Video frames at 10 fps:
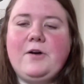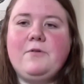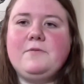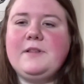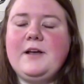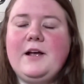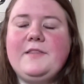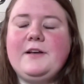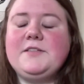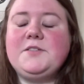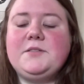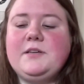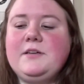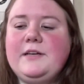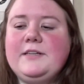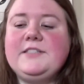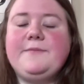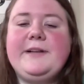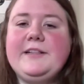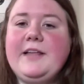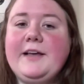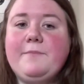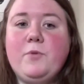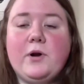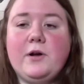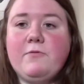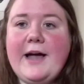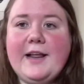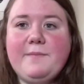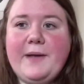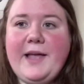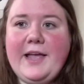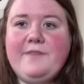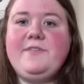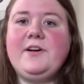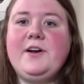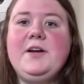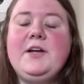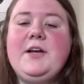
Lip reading: there's exhibiting like more erratic behavior,